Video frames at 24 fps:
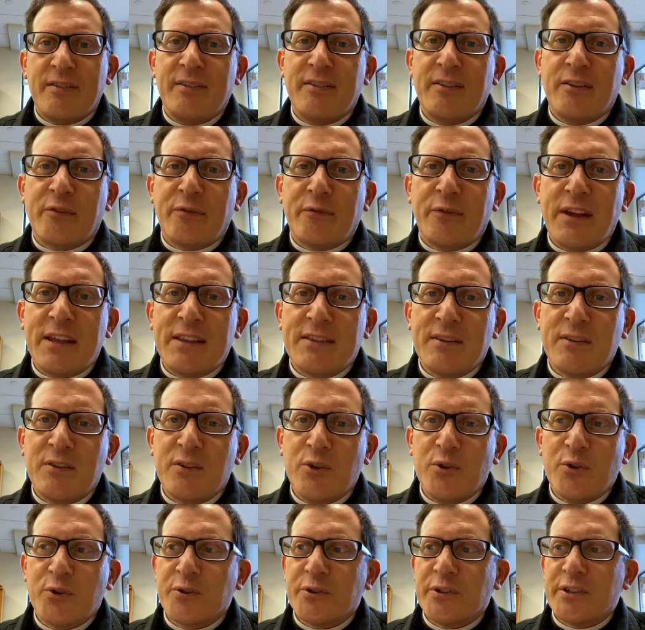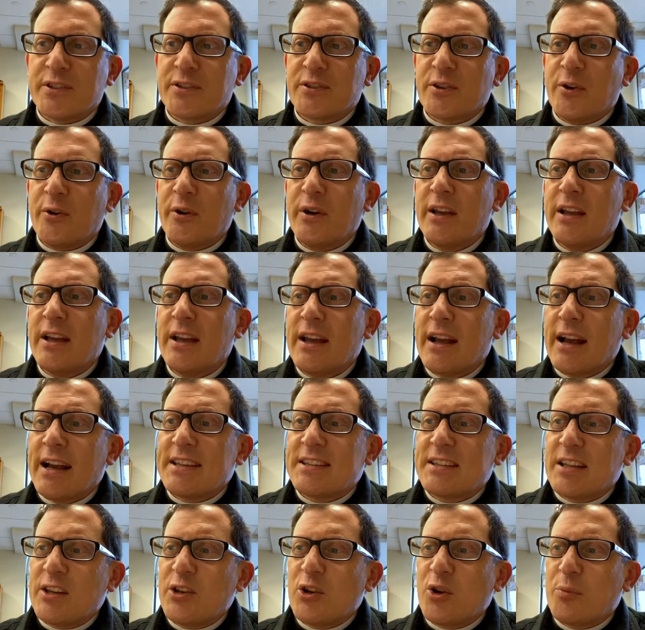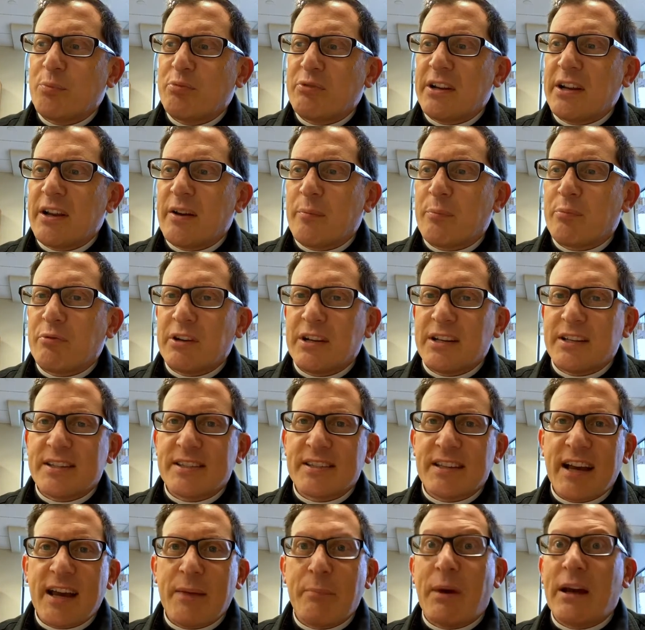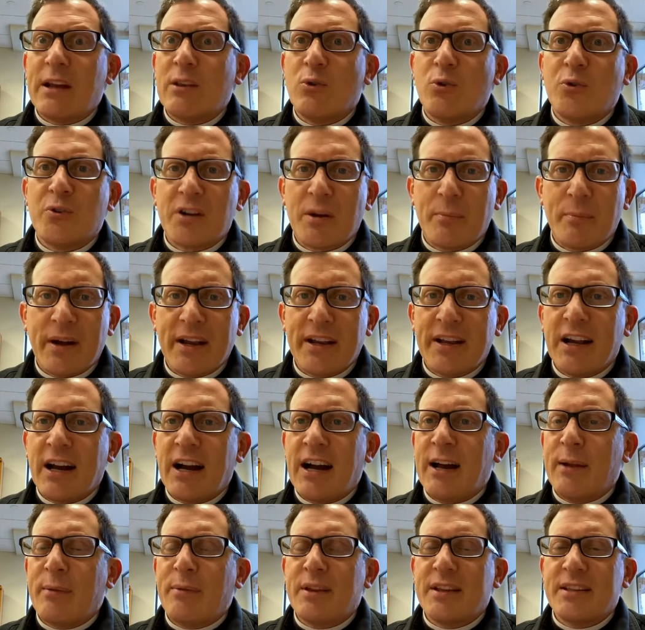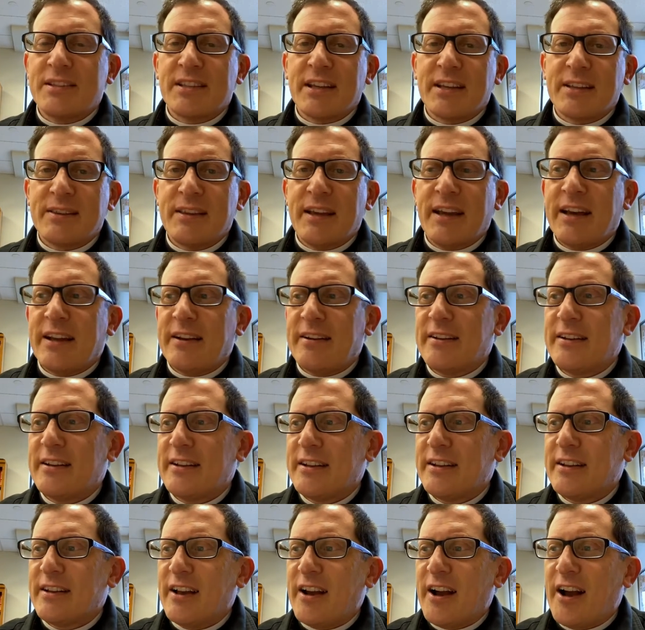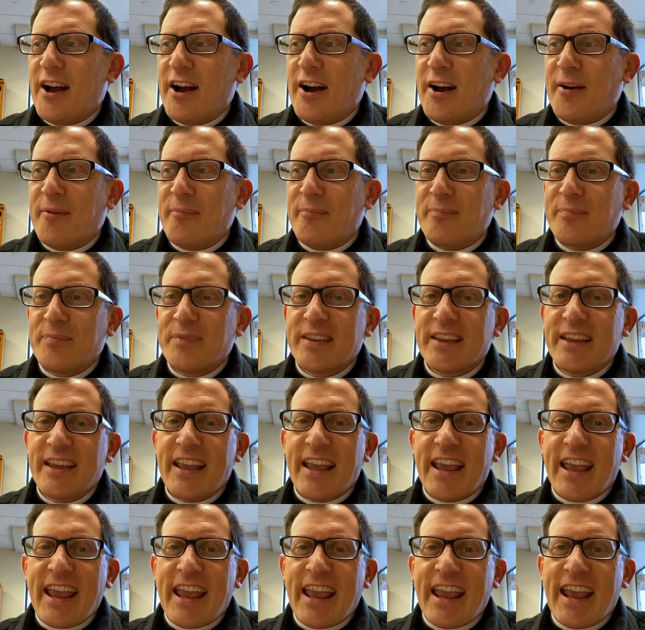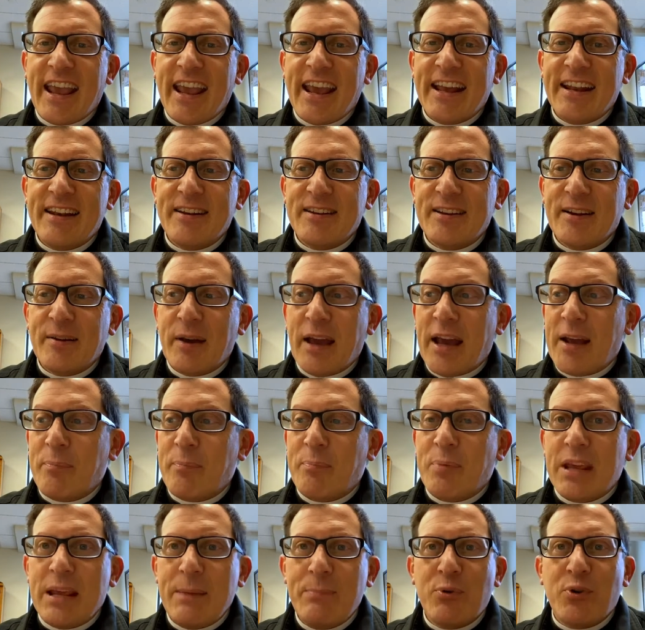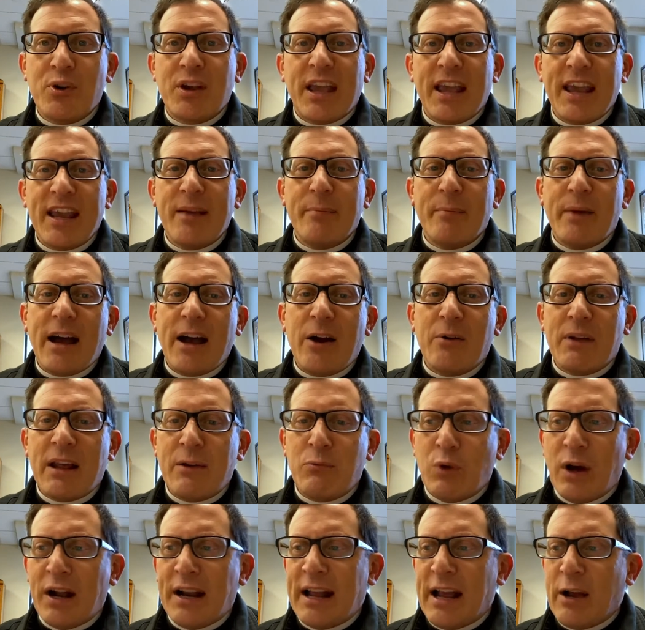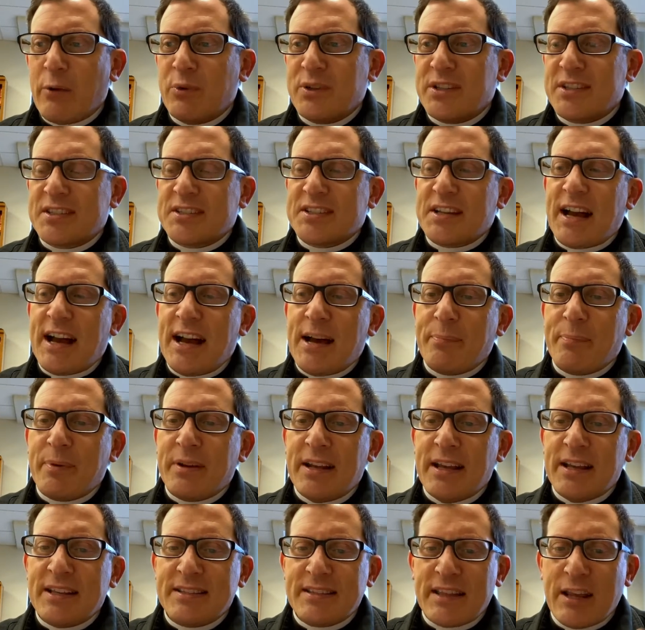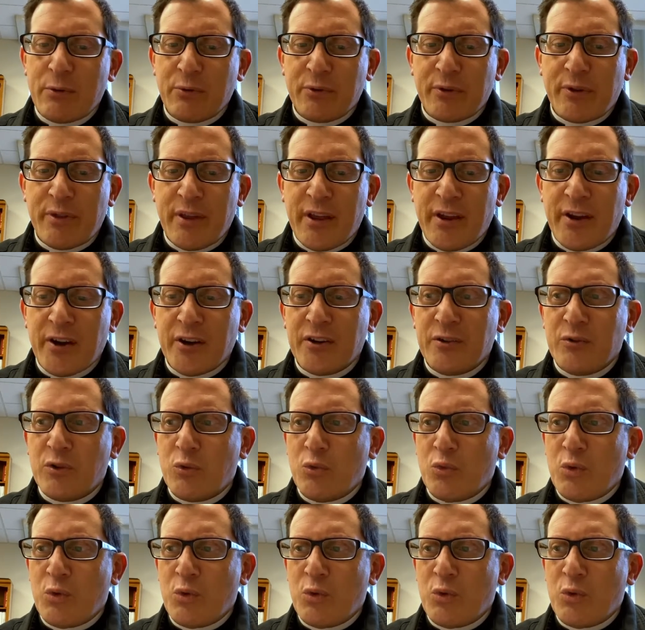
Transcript: their faith in the Eucharist. So I said, bring a sign, my Lord and my God, things like that. And people came out, and I would stop, and as they were there,